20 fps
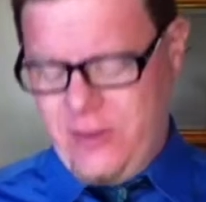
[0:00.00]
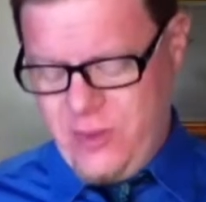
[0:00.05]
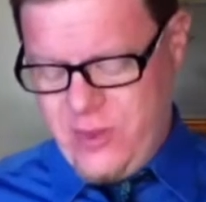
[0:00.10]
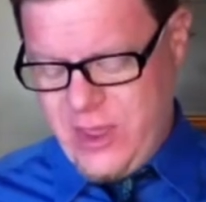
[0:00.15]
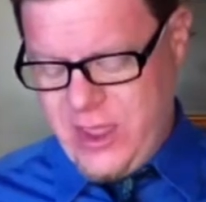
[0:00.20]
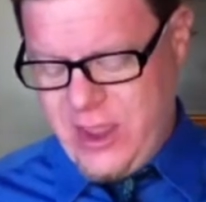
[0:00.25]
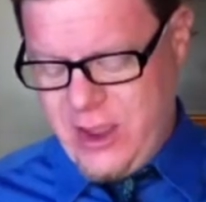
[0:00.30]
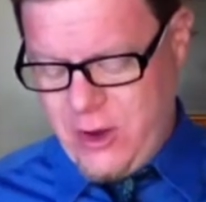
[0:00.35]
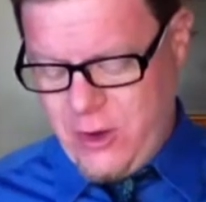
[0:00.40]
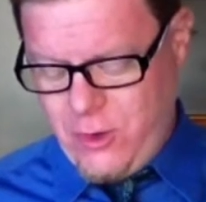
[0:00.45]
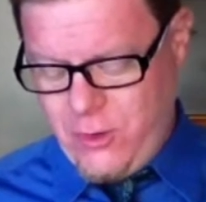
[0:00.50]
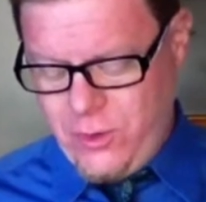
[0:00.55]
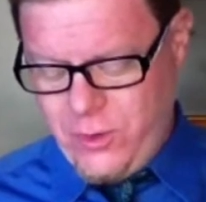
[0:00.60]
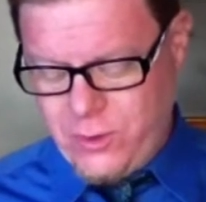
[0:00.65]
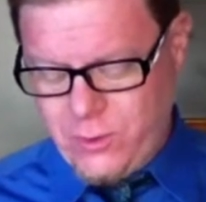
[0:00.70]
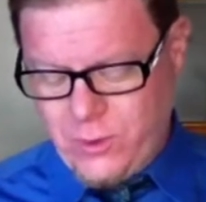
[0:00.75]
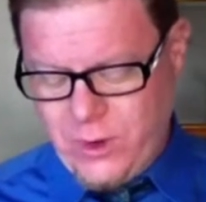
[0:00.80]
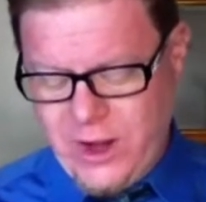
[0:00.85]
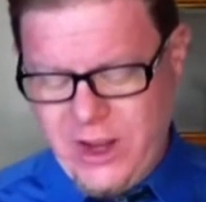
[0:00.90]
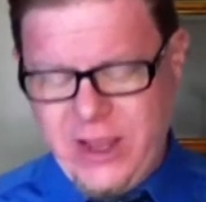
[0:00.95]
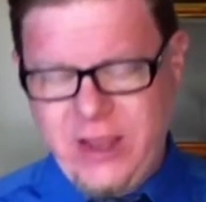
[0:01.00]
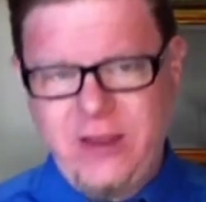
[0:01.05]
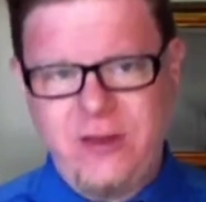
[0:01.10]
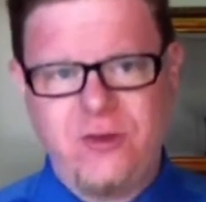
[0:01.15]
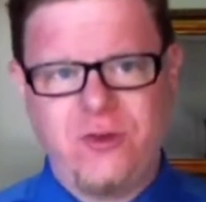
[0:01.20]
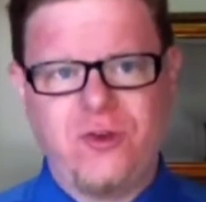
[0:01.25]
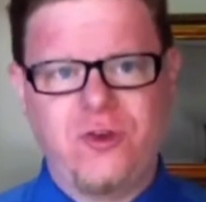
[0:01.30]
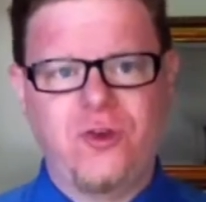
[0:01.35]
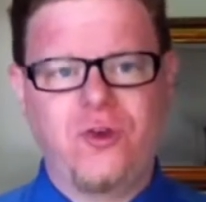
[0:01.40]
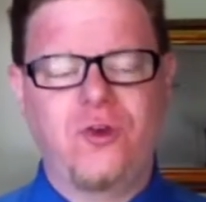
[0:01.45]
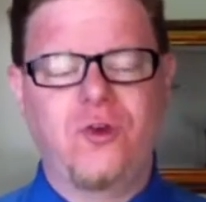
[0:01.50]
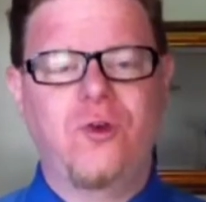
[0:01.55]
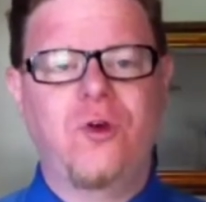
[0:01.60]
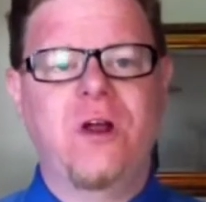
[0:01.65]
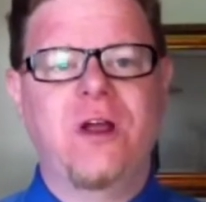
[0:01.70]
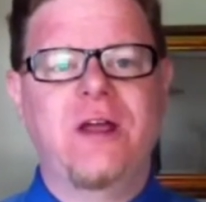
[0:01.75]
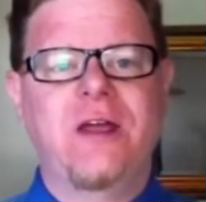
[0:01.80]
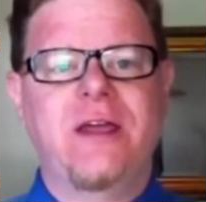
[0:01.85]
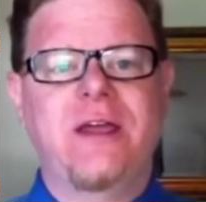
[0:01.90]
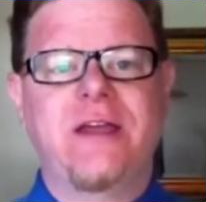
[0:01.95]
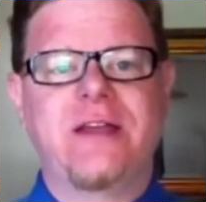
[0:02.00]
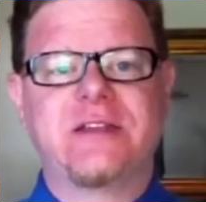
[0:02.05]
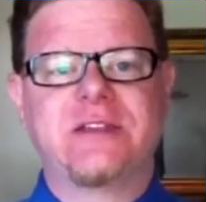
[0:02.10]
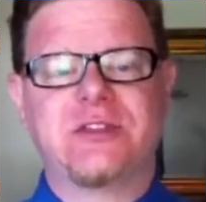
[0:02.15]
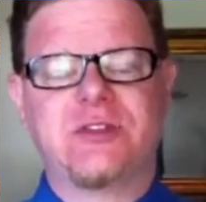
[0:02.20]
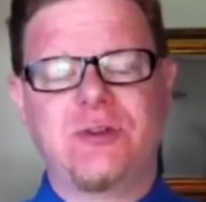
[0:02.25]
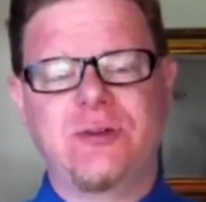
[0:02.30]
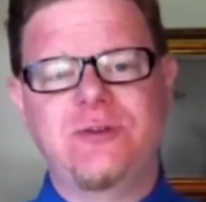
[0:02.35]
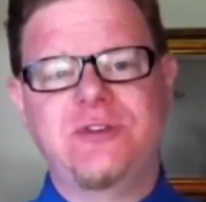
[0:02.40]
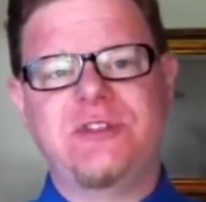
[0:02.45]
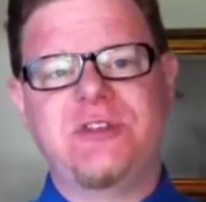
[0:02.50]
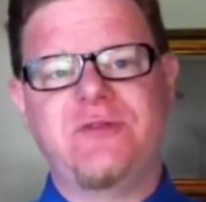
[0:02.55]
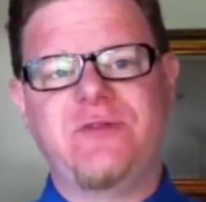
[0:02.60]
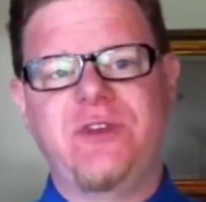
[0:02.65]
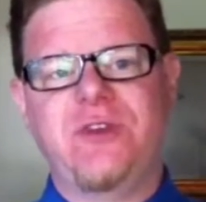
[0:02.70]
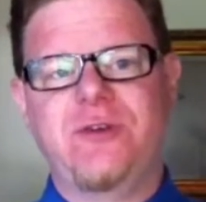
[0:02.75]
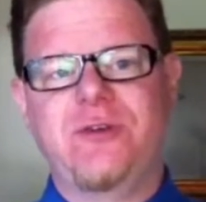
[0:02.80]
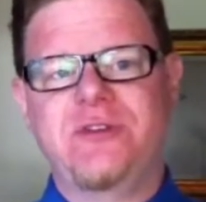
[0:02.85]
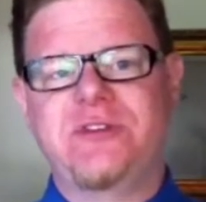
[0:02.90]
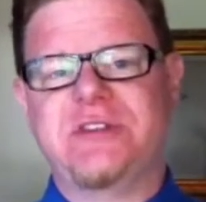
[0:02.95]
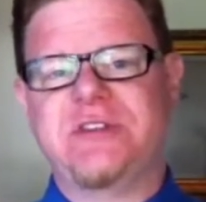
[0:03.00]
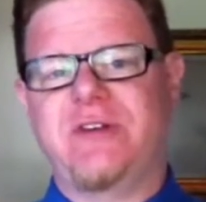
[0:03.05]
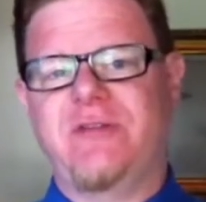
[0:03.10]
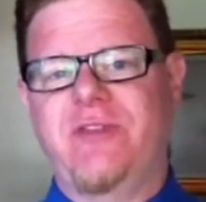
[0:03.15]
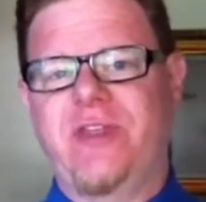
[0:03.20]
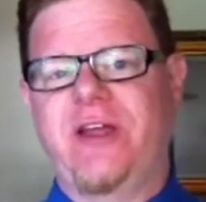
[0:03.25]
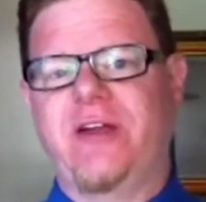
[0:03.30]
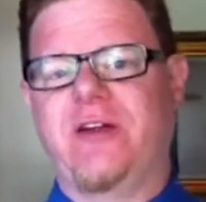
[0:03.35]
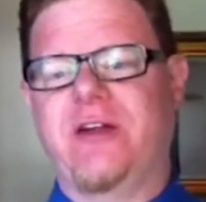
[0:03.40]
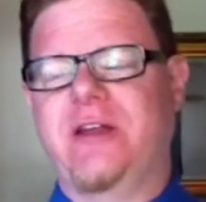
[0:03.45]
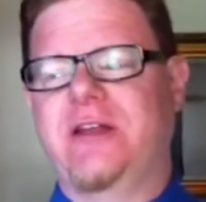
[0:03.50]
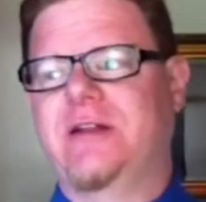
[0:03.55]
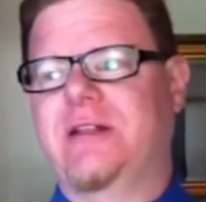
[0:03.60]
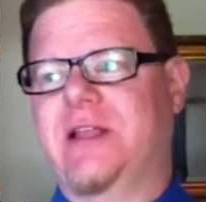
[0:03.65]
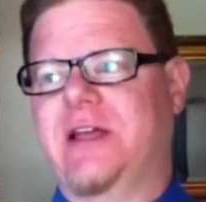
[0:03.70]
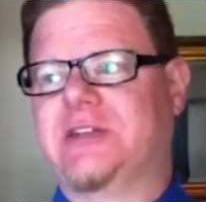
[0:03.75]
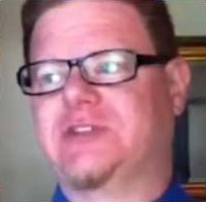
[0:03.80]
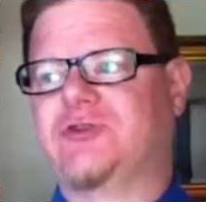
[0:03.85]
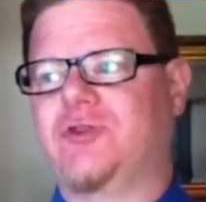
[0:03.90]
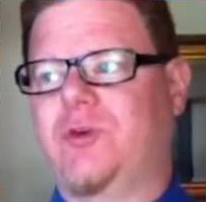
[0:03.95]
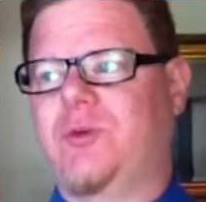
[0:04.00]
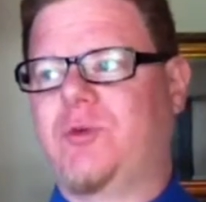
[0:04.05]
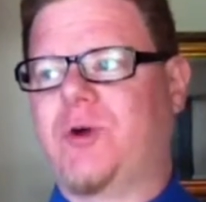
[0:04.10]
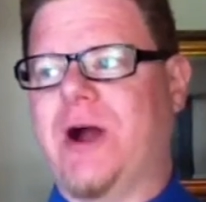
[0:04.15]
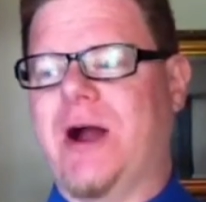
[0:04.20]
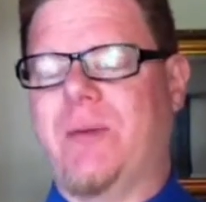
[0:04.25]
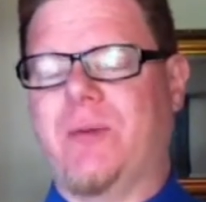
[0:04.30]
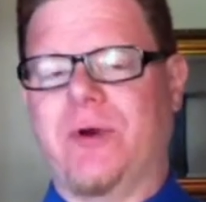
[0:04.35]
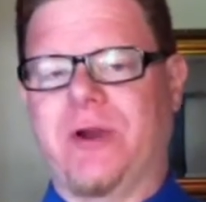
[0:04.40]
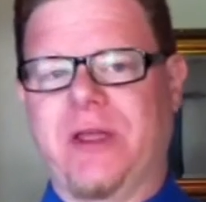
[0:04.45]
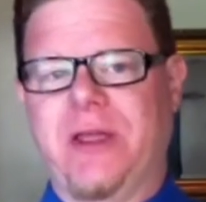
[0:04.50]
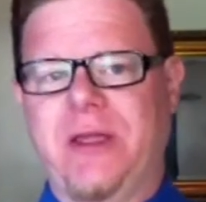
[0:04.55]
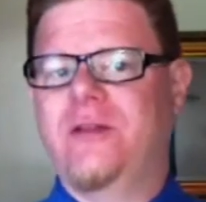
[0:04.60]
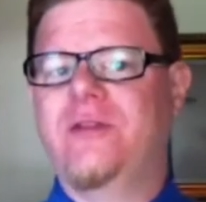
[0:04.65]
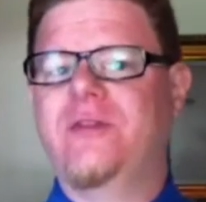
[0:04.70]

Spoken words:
They own the right to exclusive use of their intellectual property.